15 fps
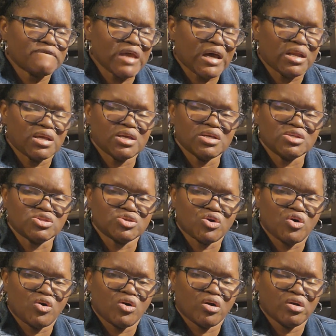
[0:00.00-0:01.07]
got in his
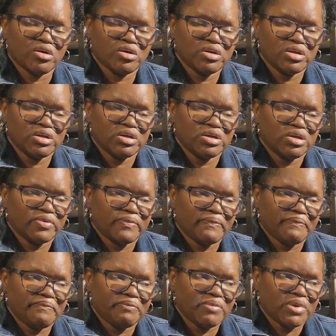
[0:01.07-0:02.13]
car,
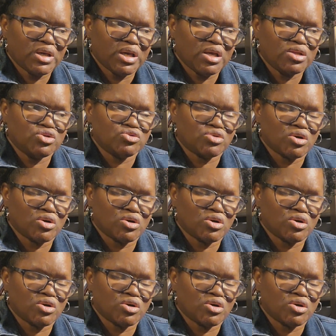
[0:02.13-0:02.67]
and